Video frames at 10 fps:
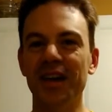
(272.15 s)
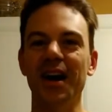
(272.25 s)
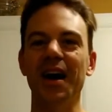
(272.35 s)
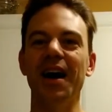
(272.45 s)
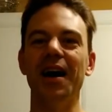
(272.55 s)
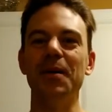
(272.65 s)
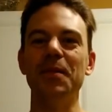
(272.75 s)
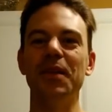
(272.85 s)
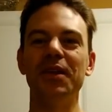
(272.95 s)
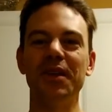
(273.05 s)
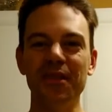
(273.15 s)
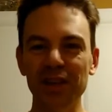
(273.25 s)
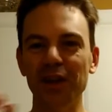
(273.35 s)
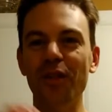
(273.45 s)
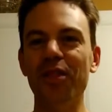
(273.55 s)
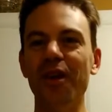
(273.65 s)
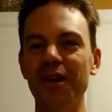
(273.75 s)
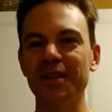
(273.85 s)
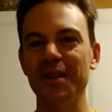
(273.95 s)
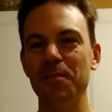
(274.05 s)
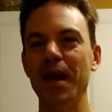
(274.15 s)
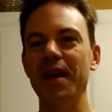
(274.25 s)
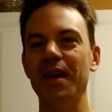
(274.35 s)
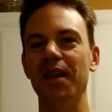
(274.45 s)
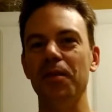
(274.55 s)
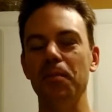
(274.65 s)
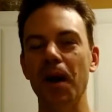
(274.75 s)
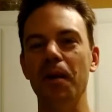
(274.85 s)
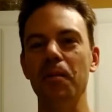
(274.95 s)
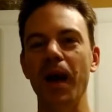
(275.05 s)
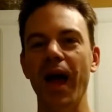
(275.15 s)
Give a little thought to the pain at the pump,